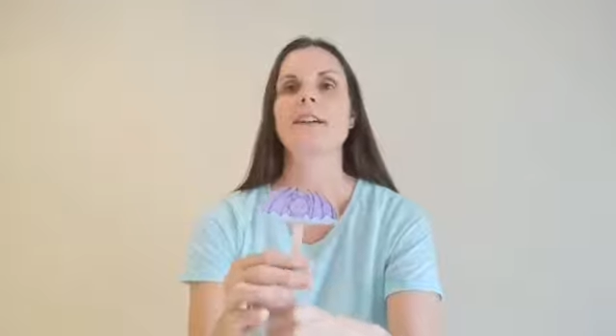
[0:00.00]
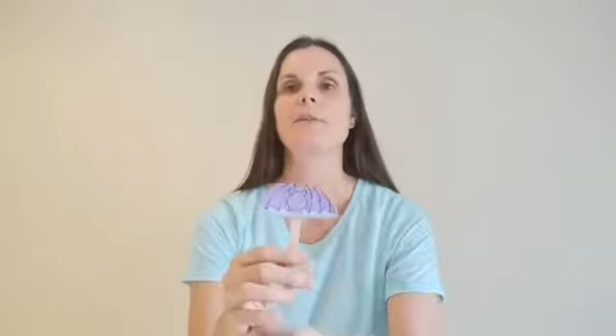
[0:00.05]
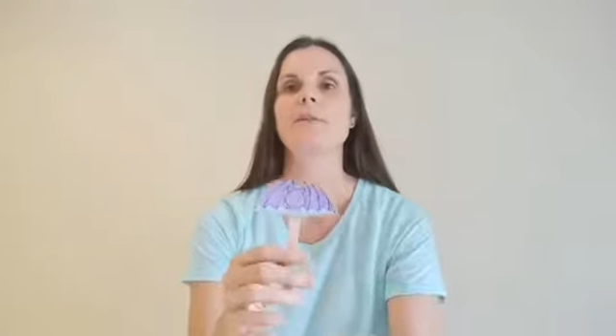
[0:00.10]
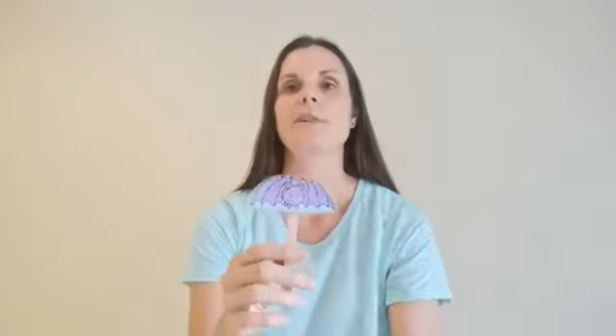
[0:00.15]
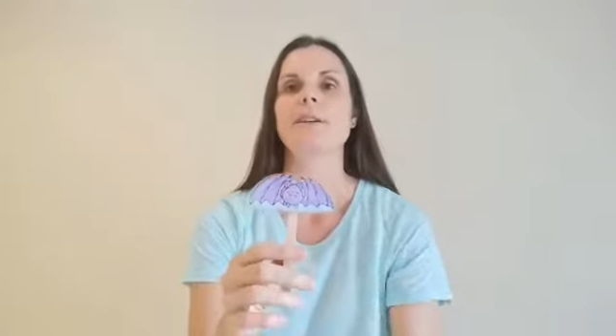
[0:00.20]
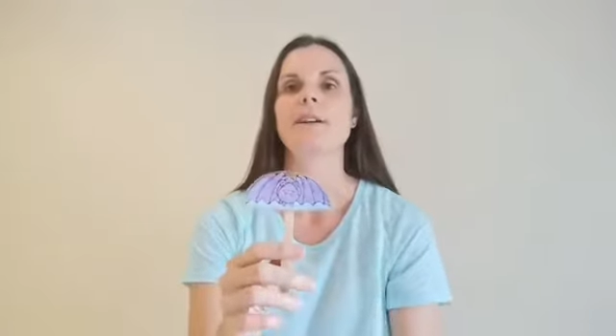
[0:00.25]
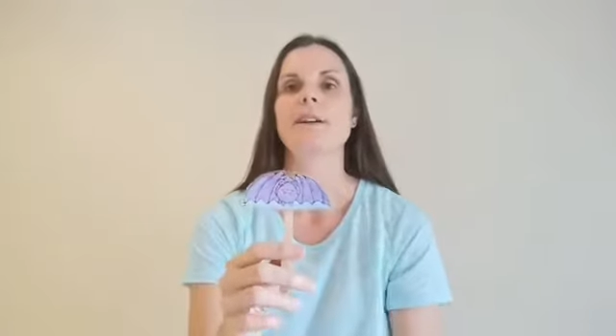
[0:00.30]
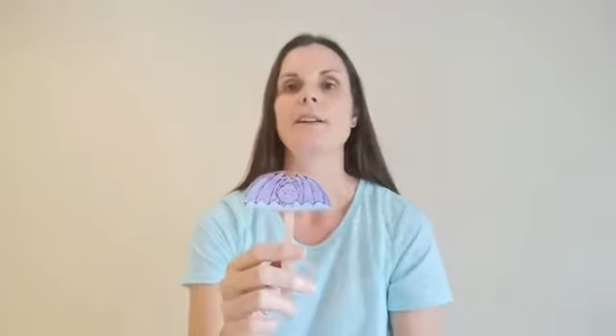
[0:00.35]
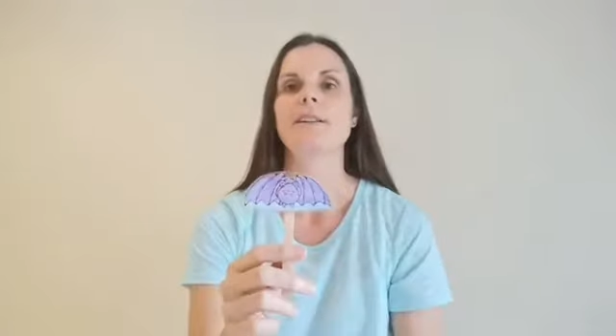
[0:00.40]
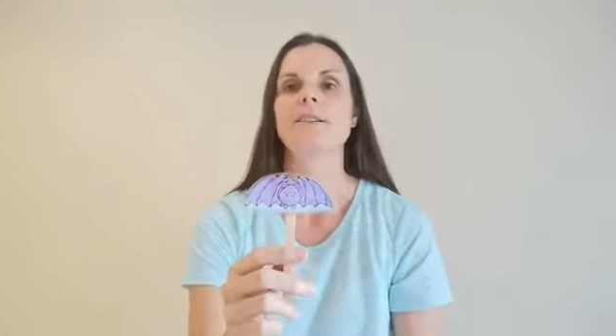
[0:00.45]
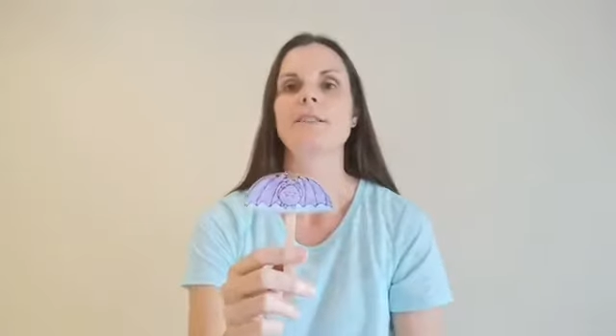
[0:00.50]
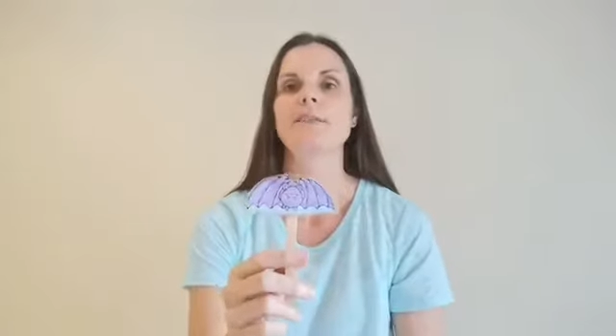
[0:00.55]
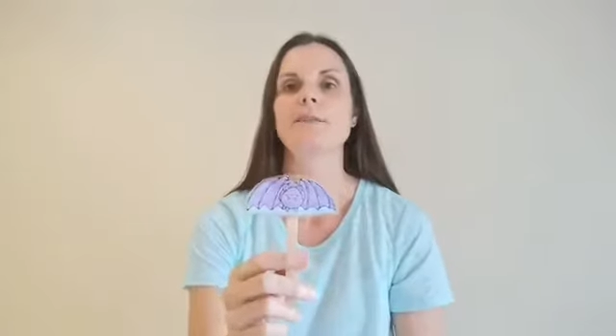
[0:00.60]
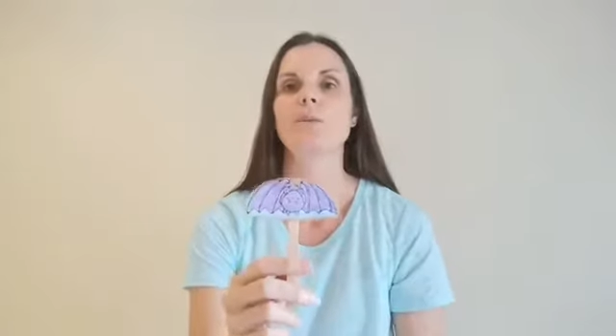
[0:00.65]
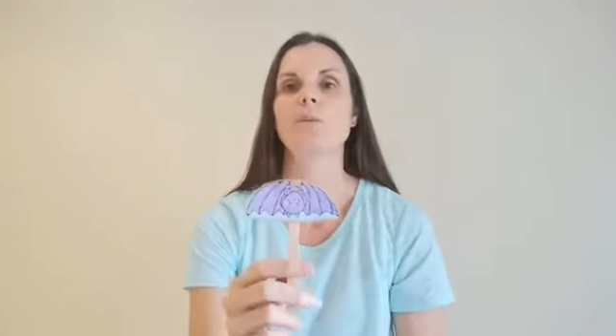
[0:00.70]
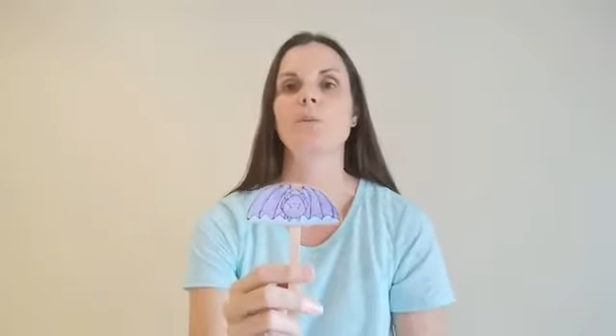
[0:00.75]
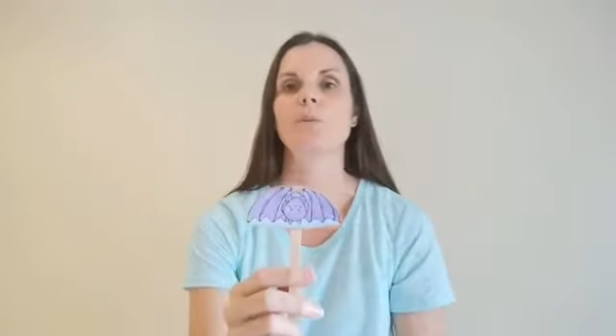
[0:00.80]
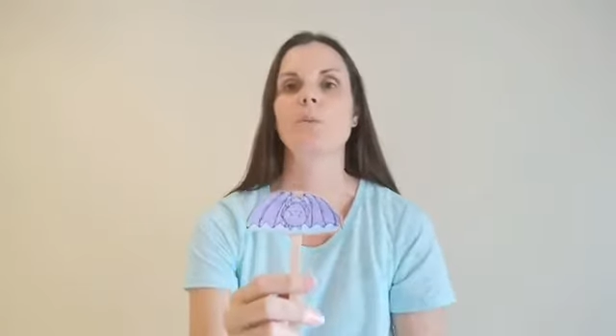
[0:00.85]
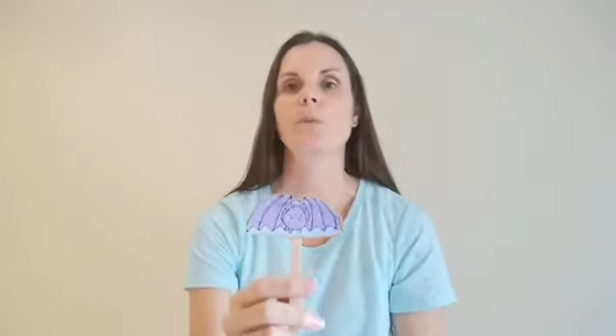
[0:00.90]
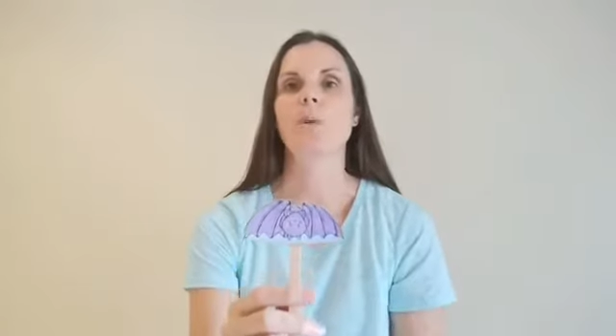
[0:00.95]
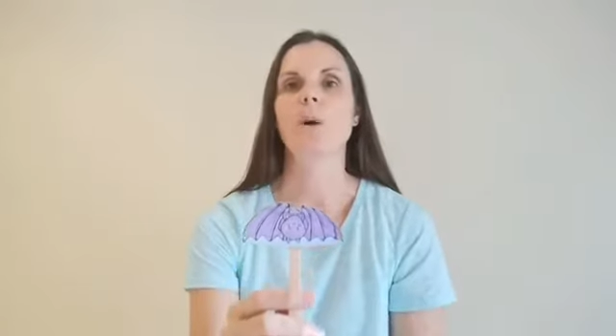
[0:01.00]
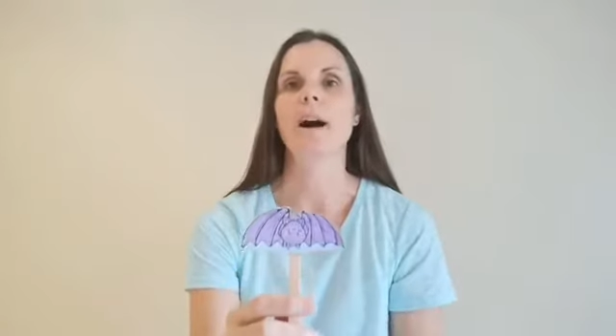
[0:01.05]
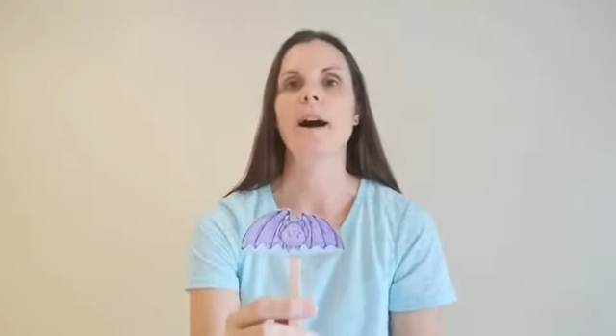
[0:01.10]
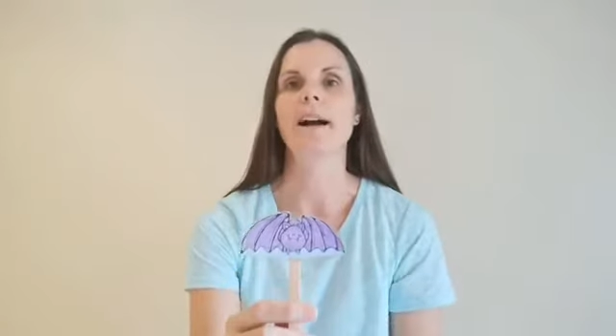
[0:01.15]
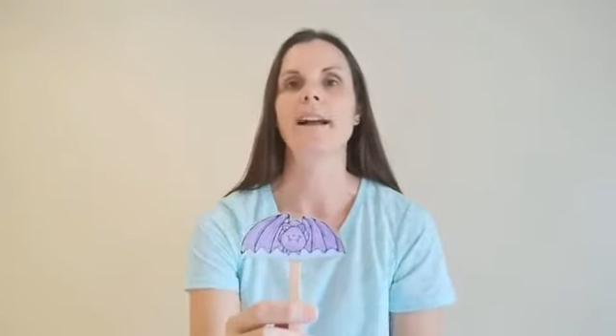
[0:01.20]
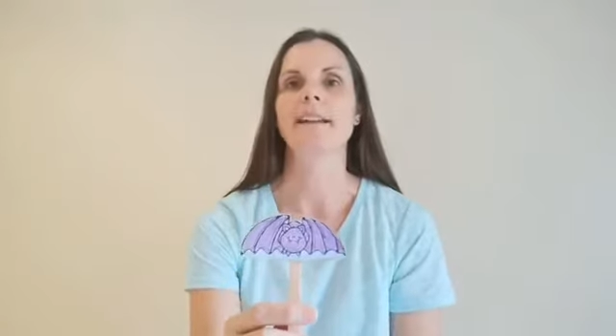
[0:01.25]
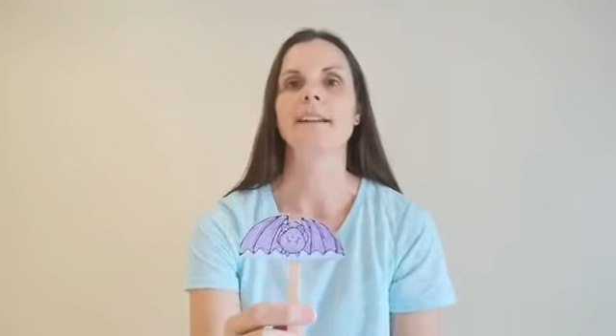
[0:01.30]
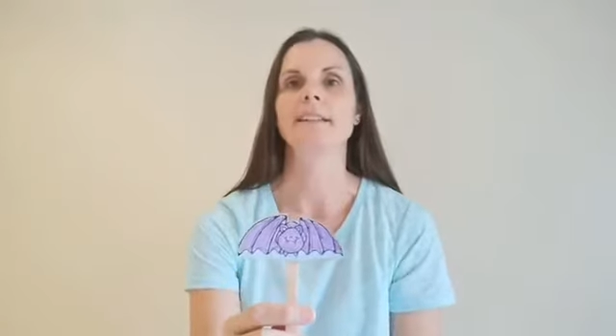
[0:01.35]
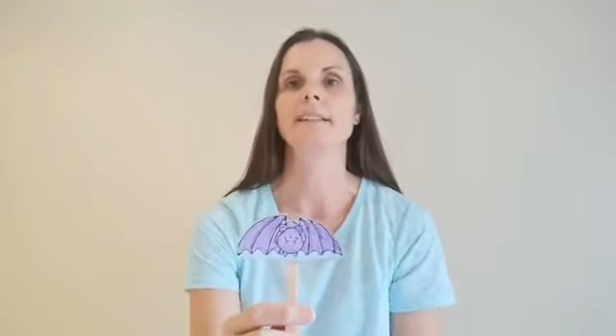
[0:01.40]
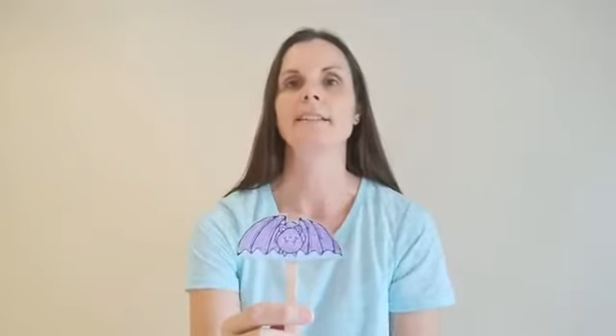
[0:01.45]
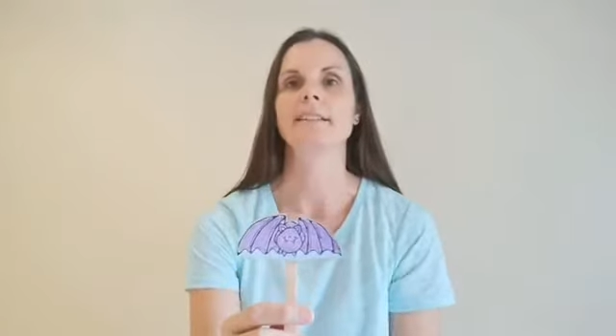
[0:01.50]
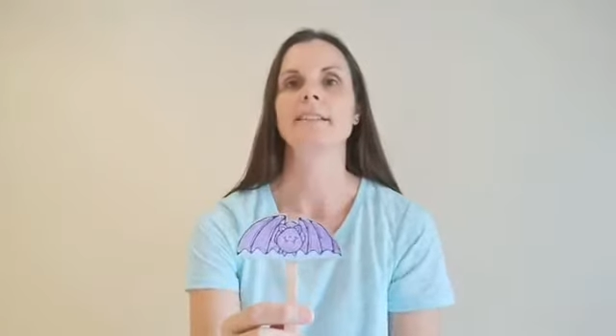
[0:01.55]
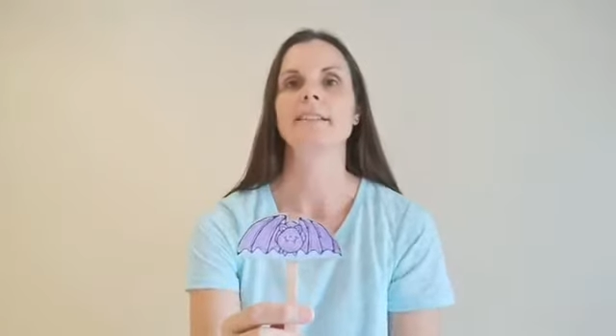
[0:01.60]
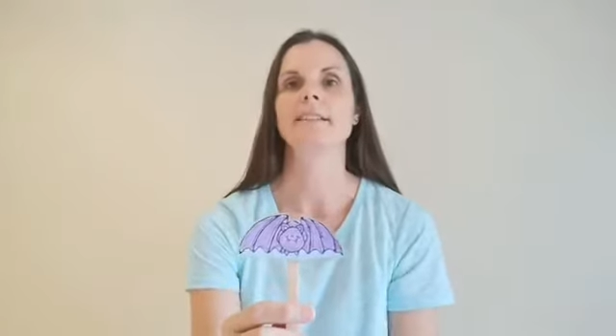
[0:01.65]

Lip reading: was one.